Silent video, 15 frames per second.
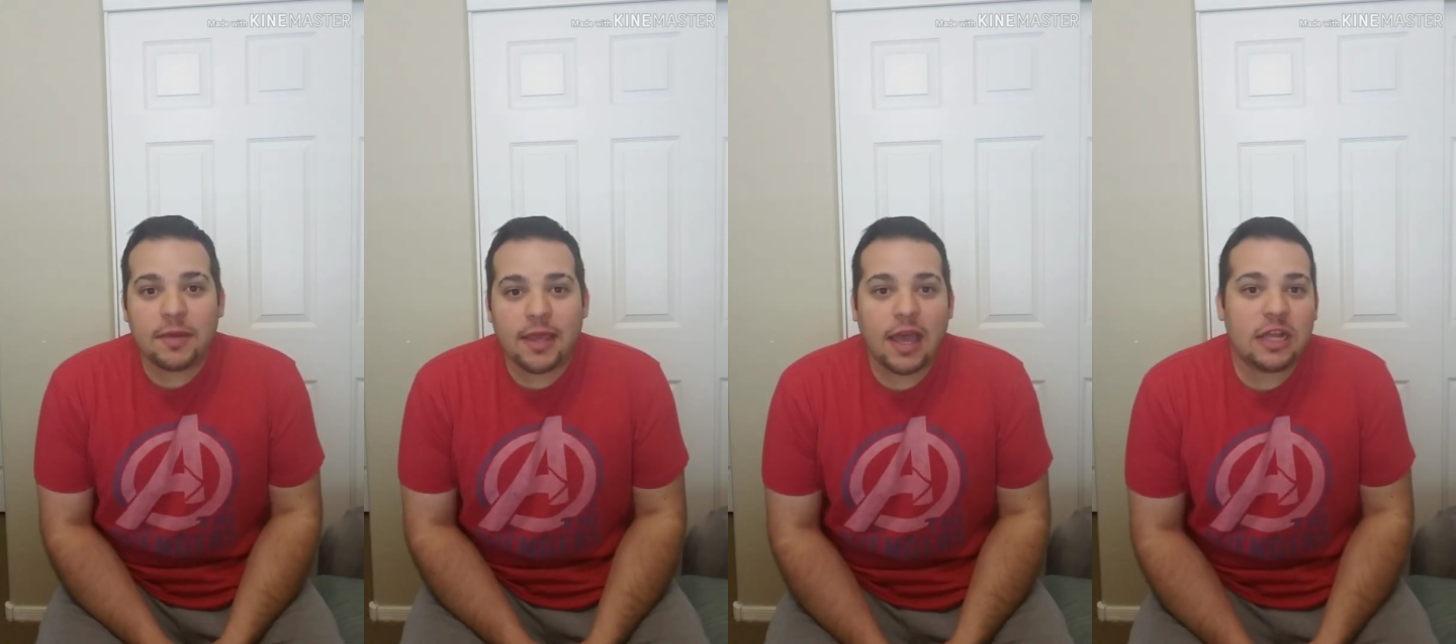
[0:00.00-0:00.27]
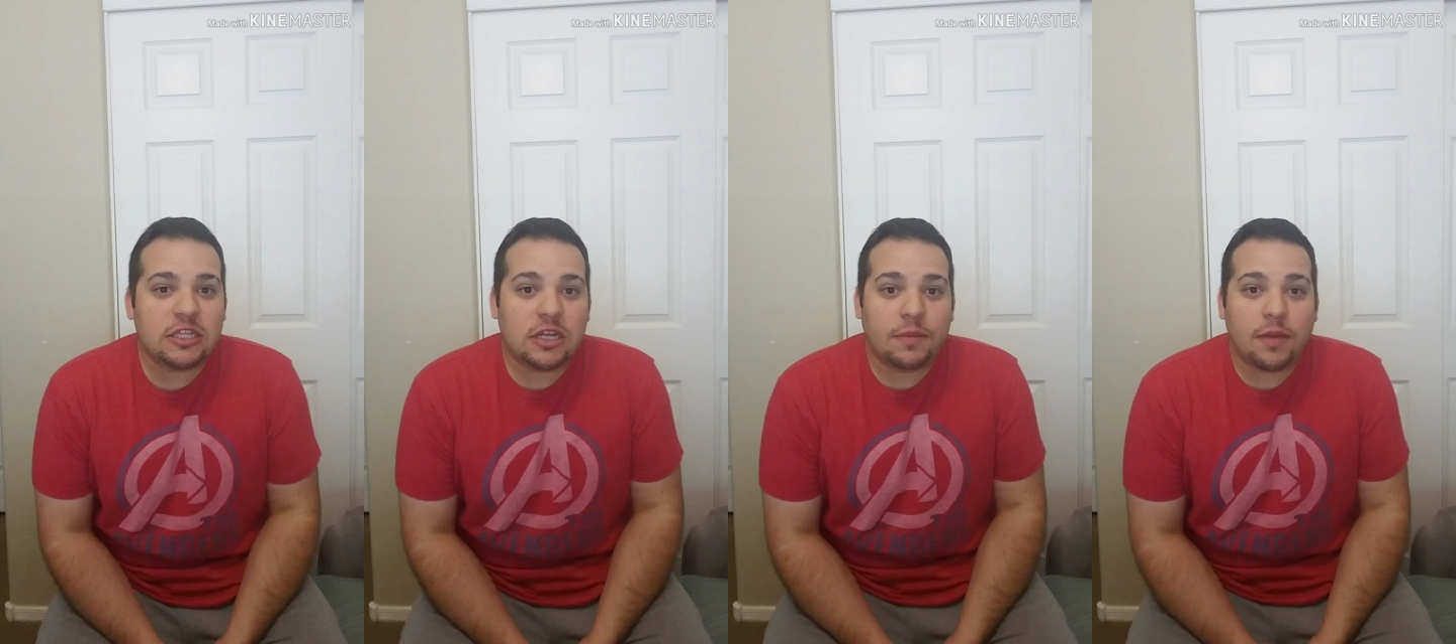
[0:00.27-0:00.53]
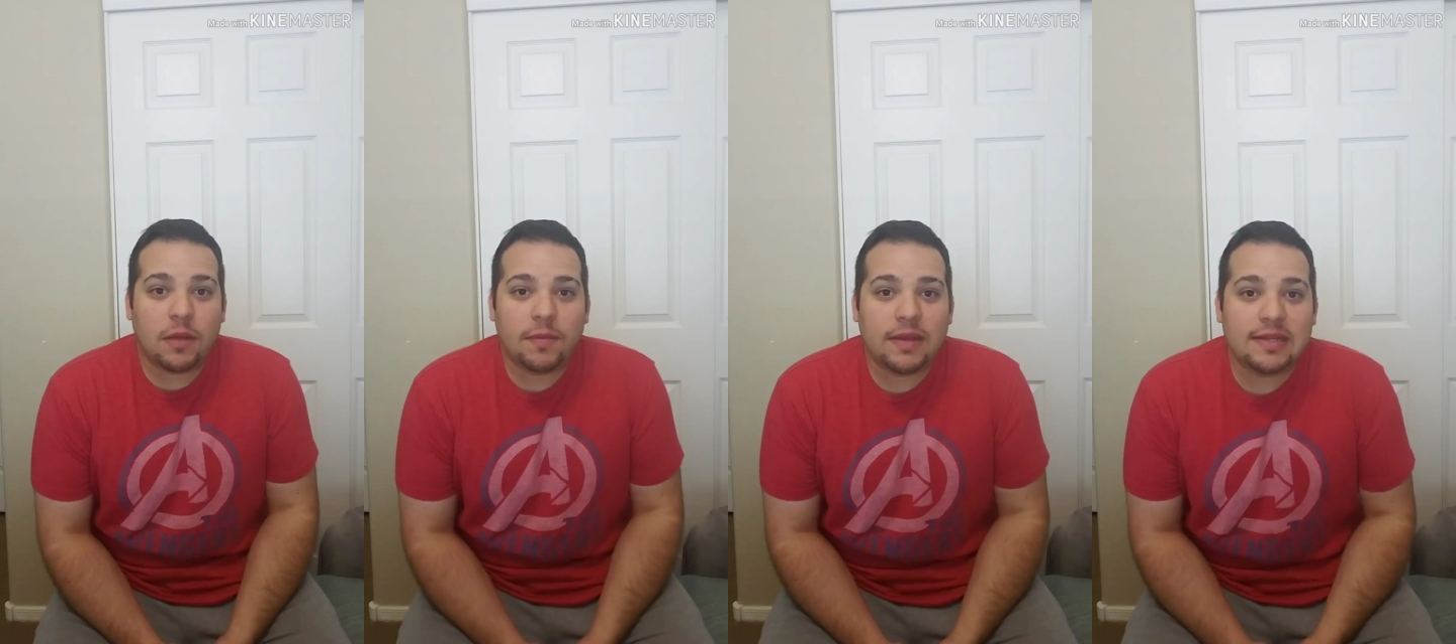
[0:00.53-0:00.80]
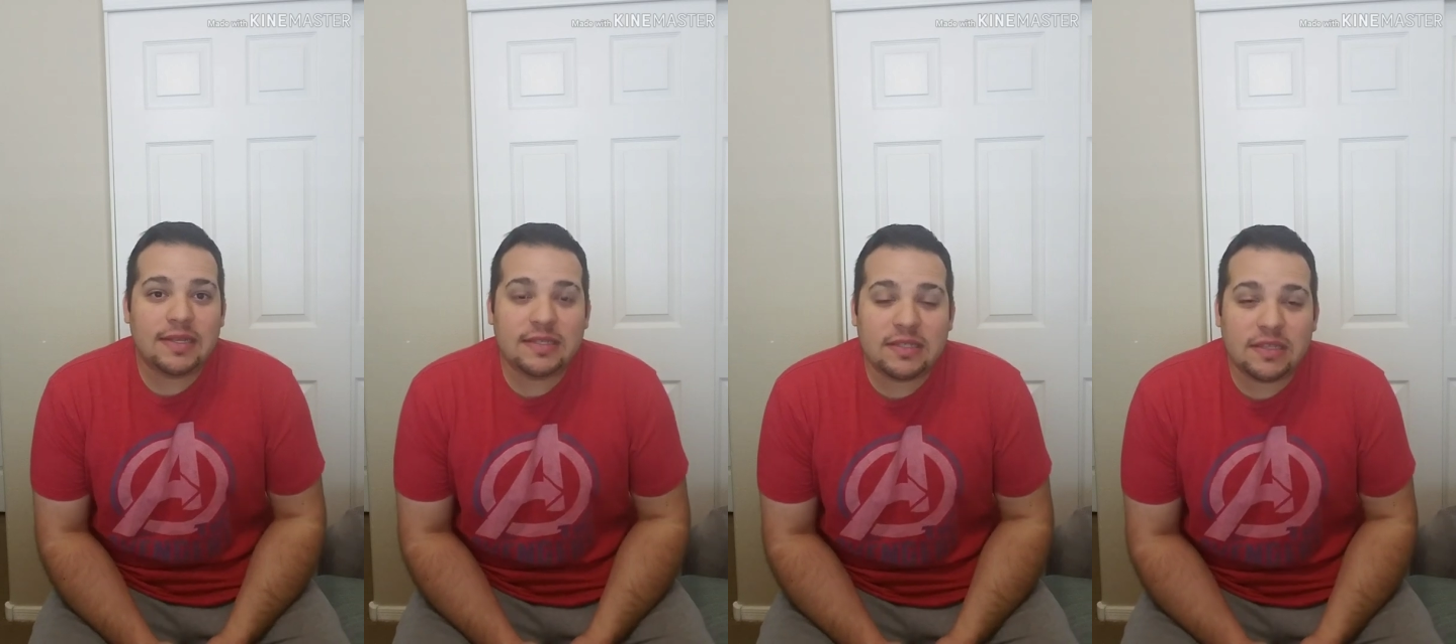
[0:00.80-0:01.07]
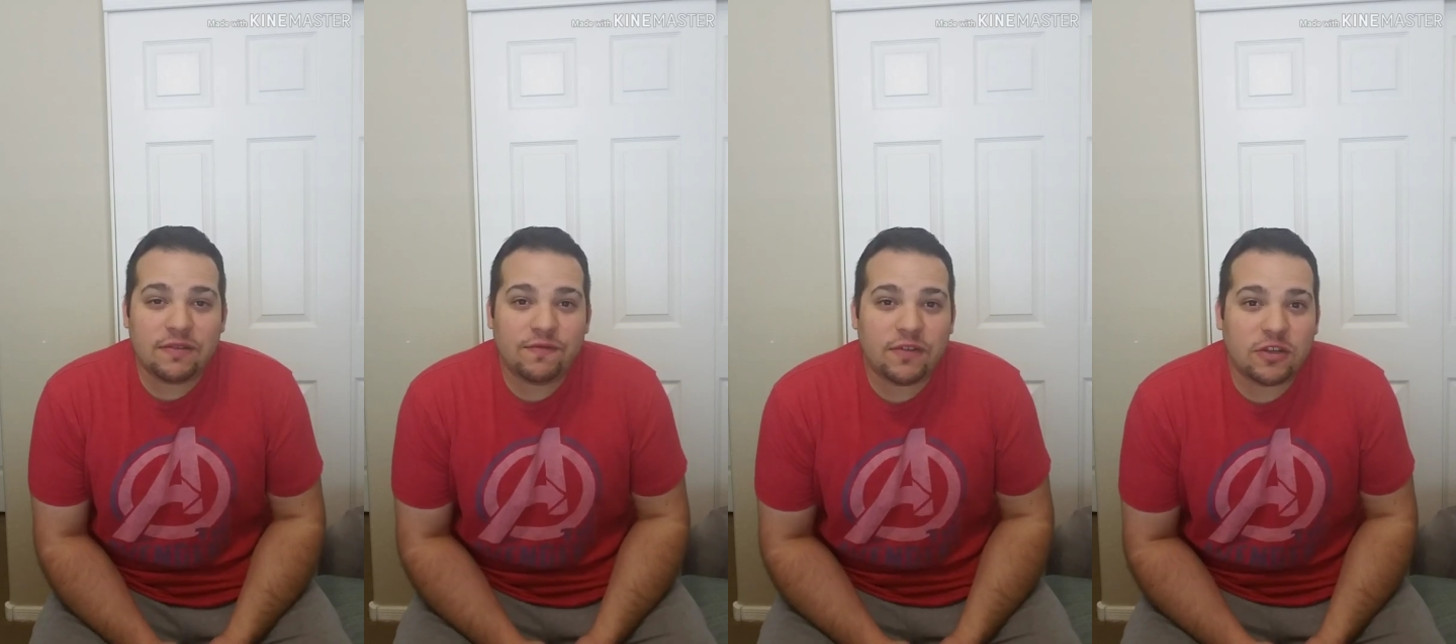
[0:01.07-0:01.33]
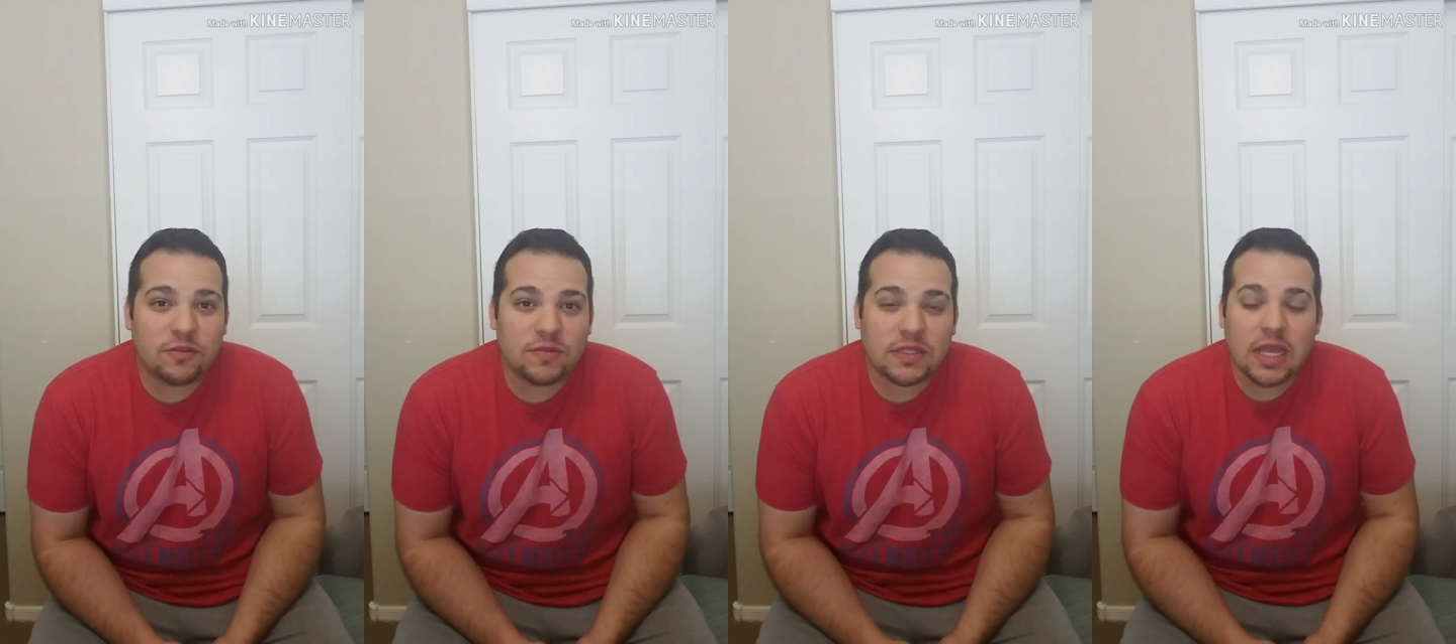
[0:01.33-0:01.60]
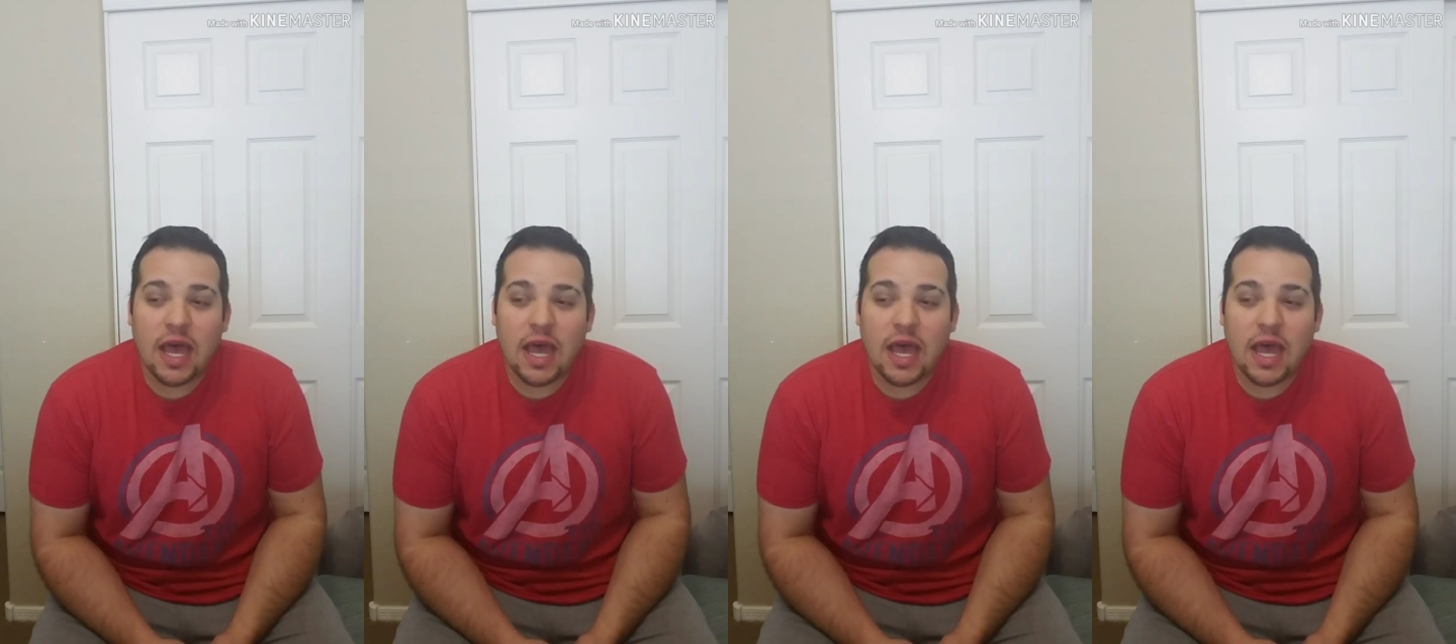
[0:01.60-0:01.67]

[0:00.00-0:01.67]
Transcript: catching up on my DC films.